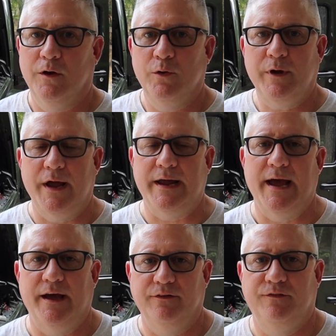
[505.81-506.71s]
Okay
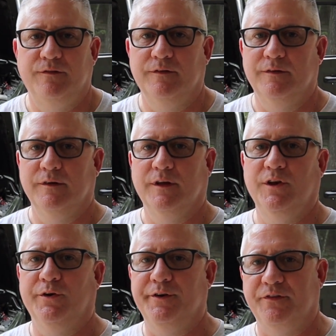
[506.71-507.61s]
guys,
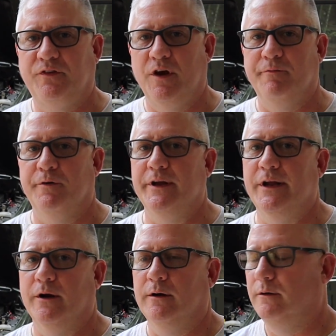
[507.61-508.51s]
little discovery
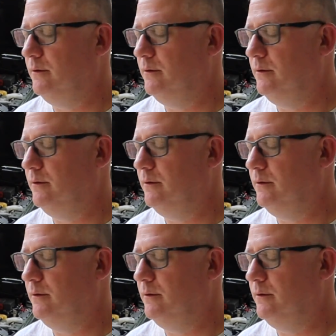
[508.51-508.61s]
here.